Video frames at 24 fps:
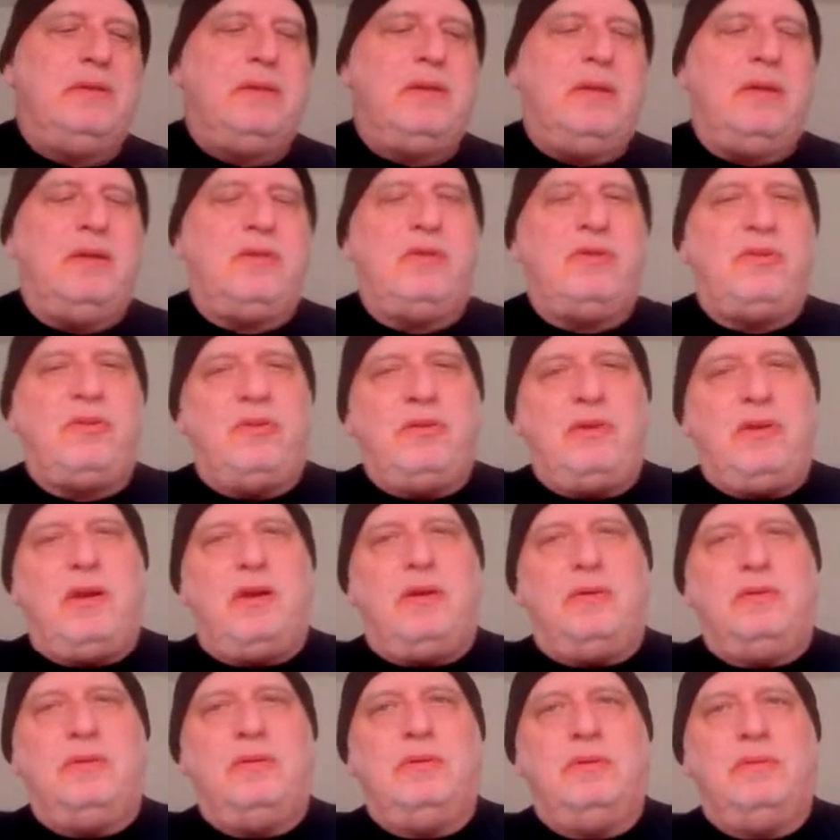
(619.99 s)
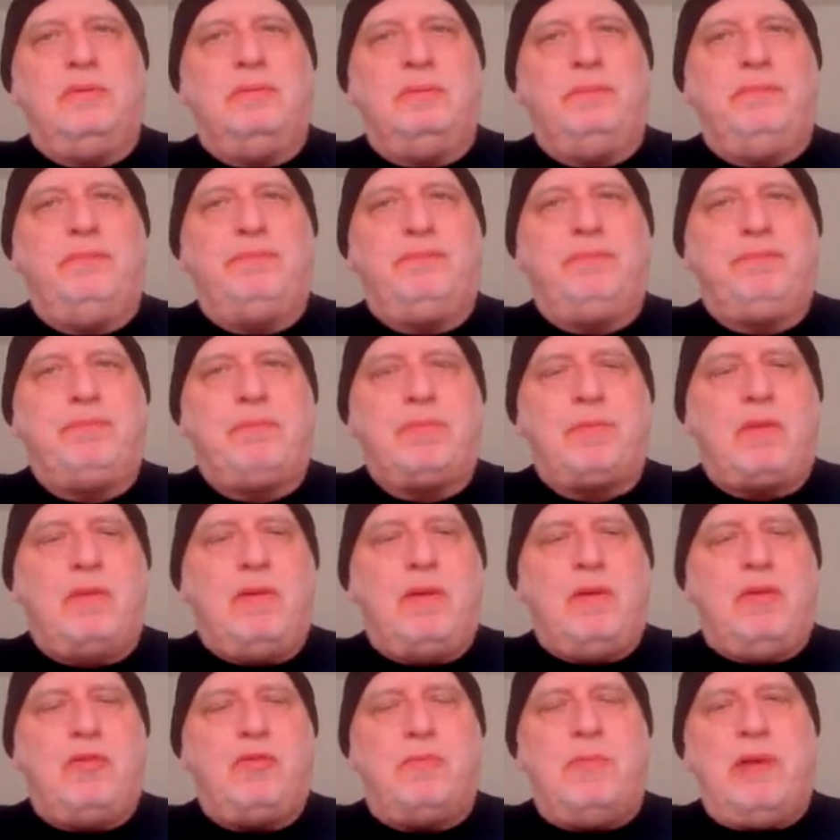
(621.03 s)
and, you know,
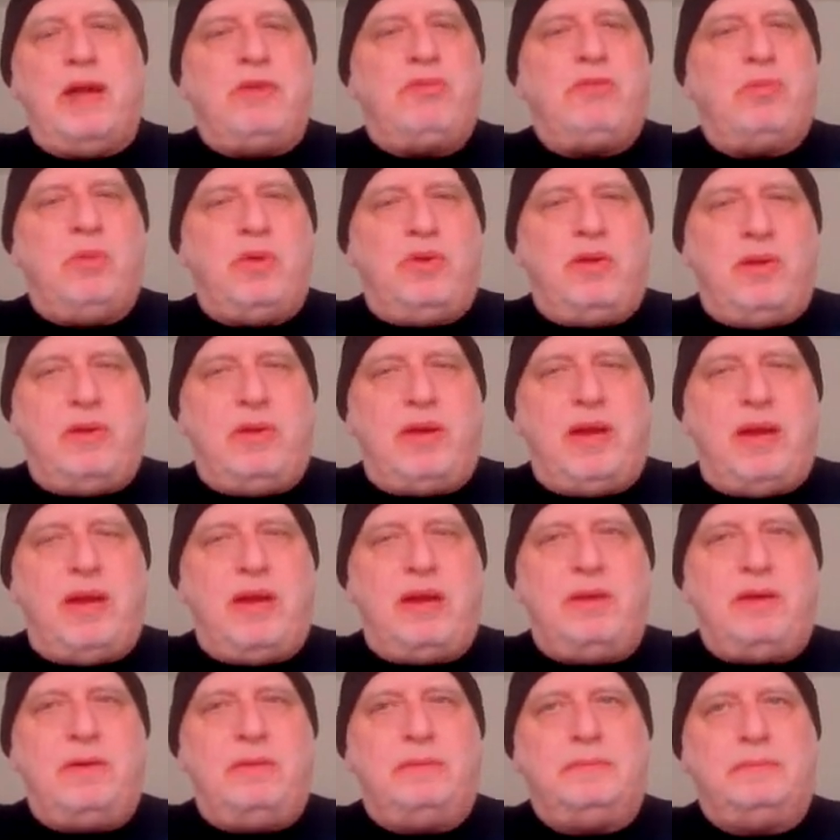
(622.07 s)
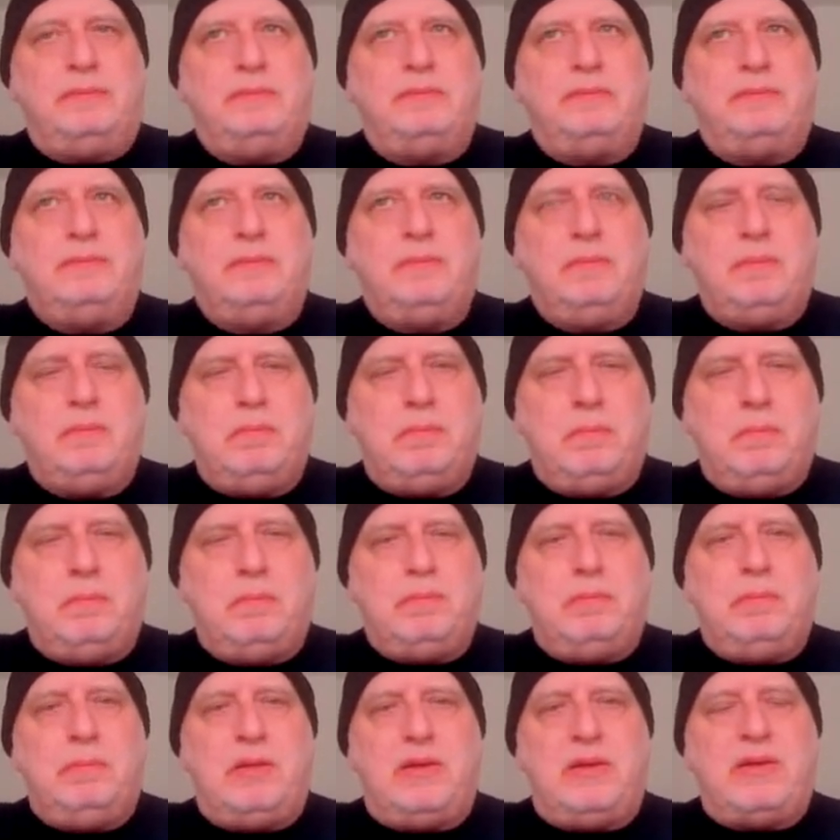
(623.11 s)
smash it with your hand,
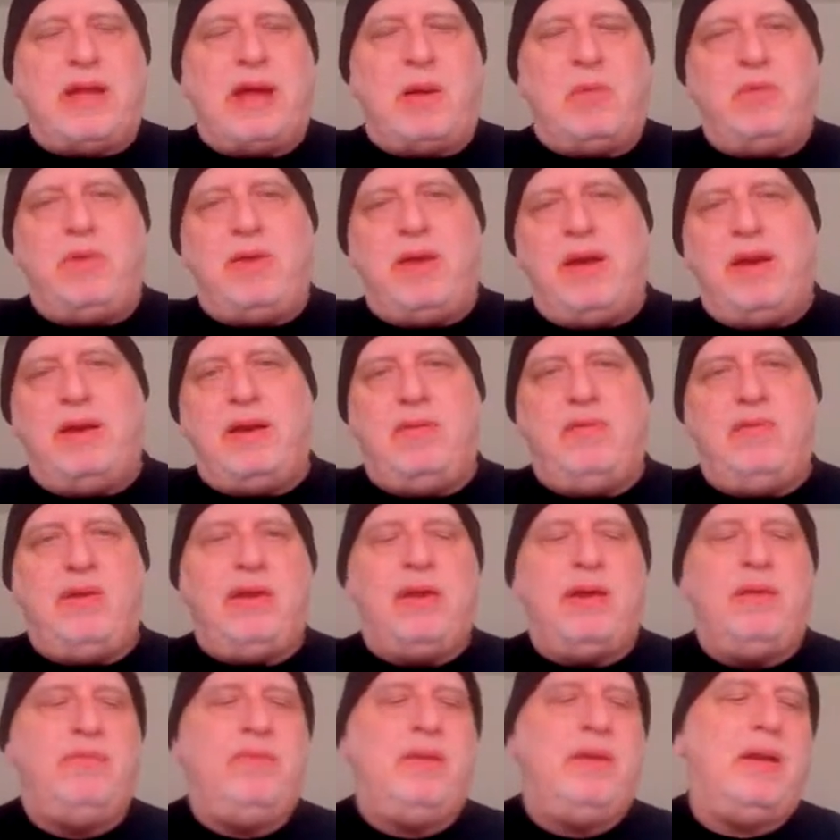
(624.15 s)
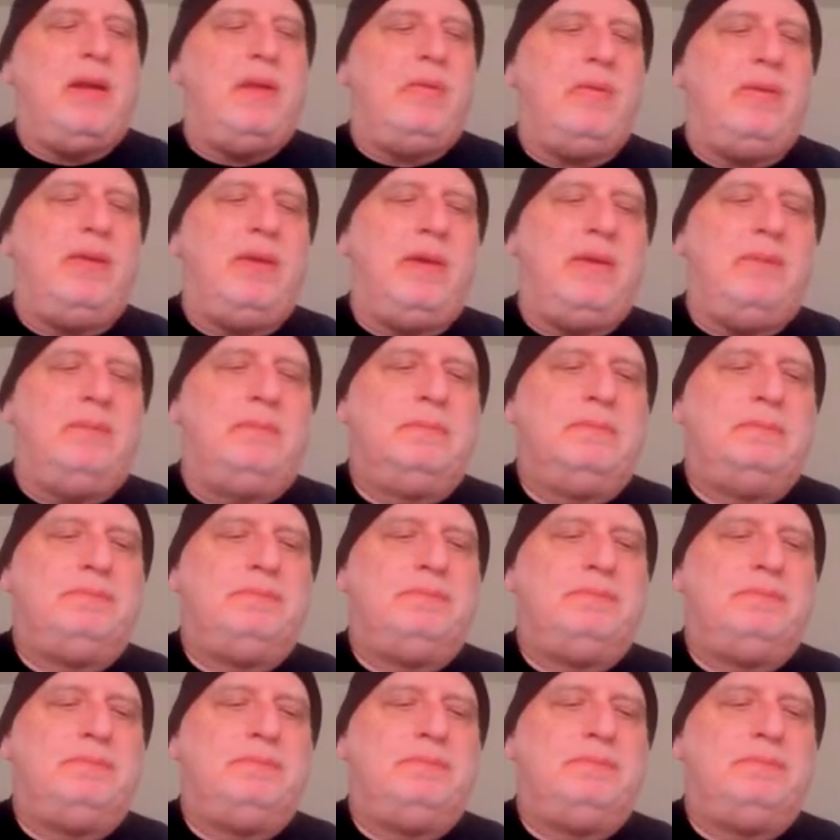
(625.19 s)
pull it down with your hand every now and then.